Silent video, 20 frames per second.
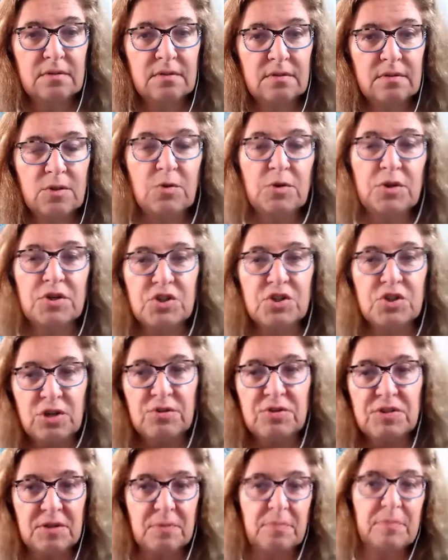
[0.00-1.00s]
You could show
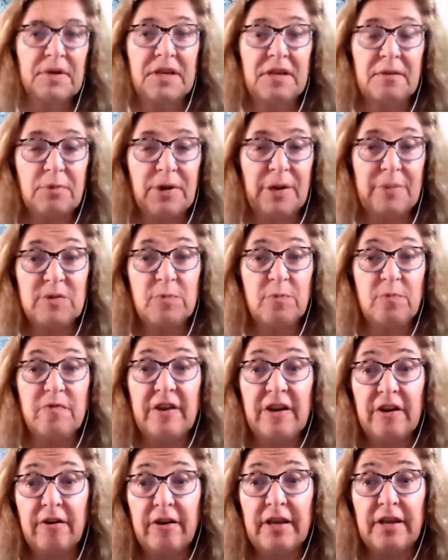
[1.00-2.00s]
somebody perhaps
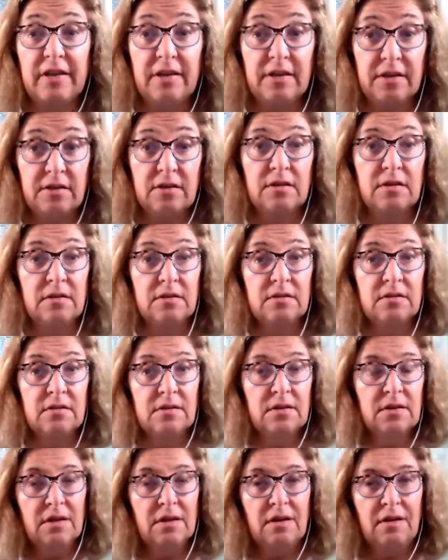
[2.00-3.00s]
very ill,
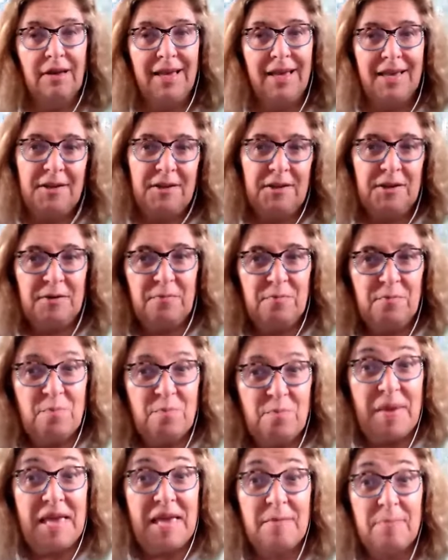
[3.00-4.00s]
and
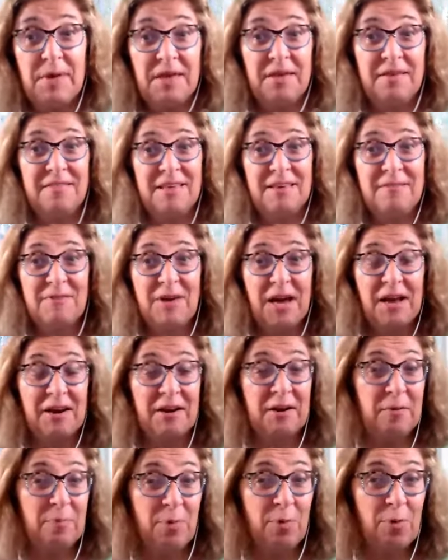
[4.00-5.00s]
maybe they've got an
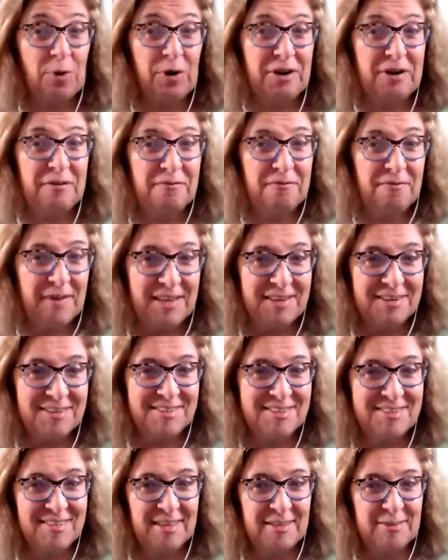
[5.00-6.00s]
important event
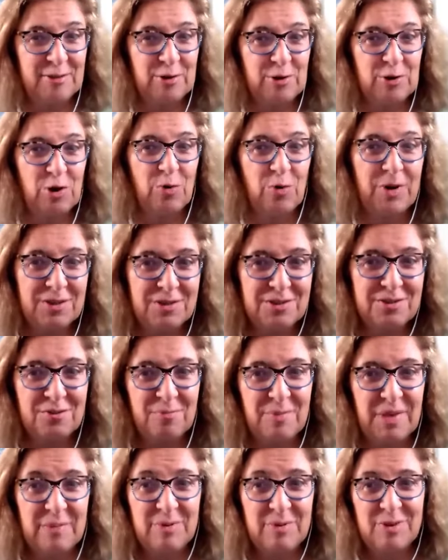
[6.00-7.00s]
that they're going to.
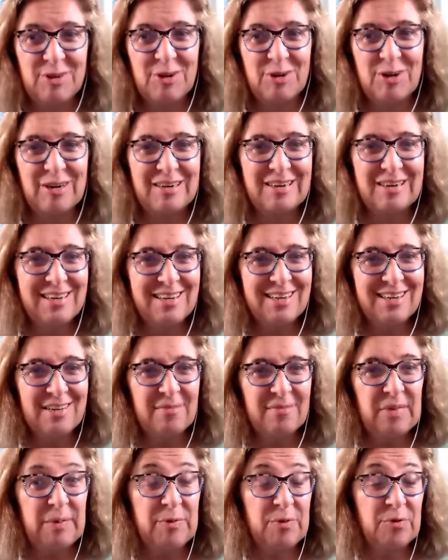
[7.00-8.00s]
Maybe they're
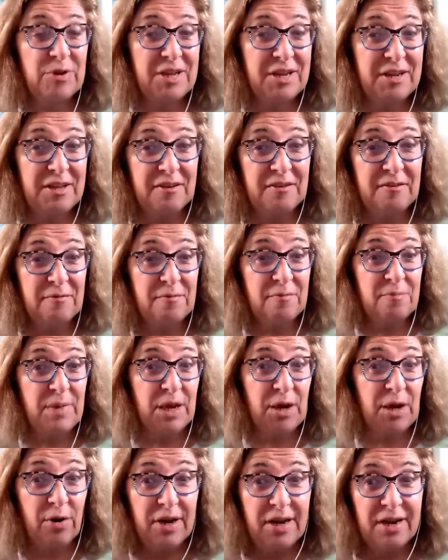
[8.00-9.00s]
getting
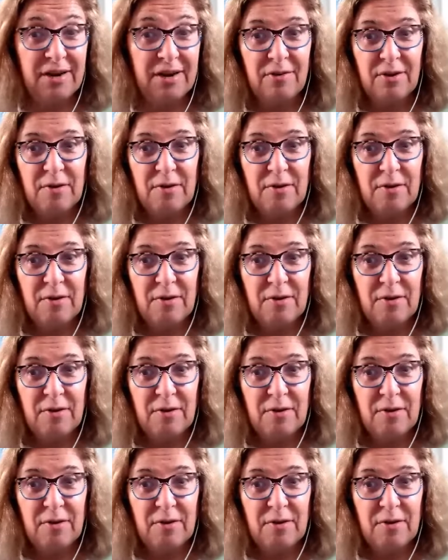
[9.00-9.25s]
married.